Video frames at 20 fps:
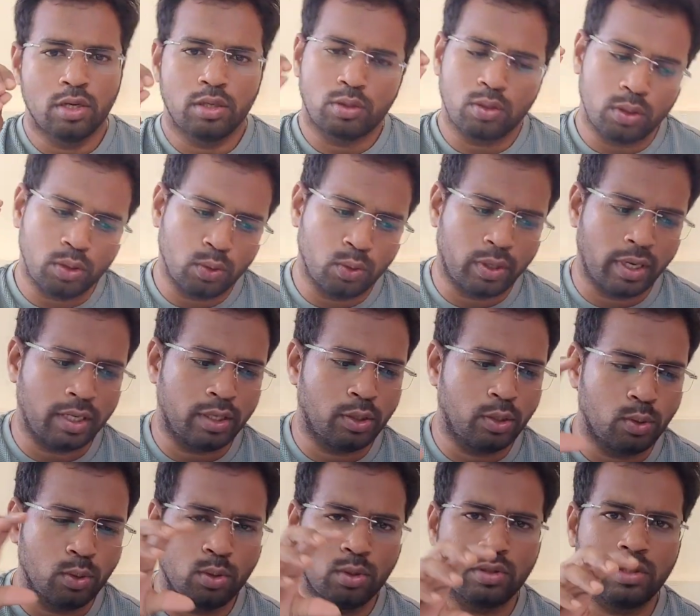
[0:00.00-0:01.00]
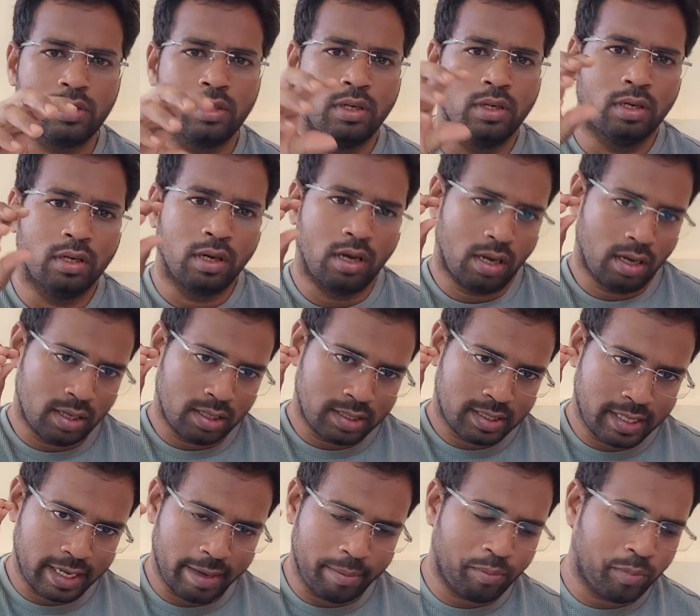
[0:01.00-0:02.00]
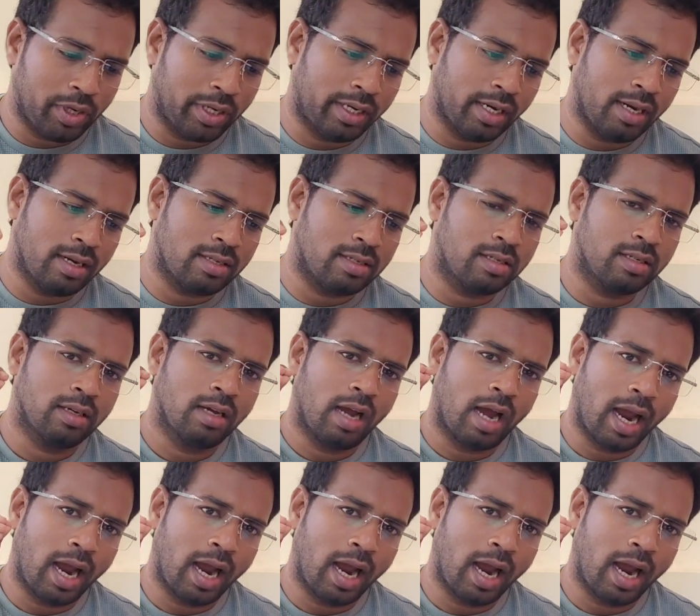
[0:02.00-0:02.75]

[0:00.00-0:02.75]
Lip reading: so you can use same details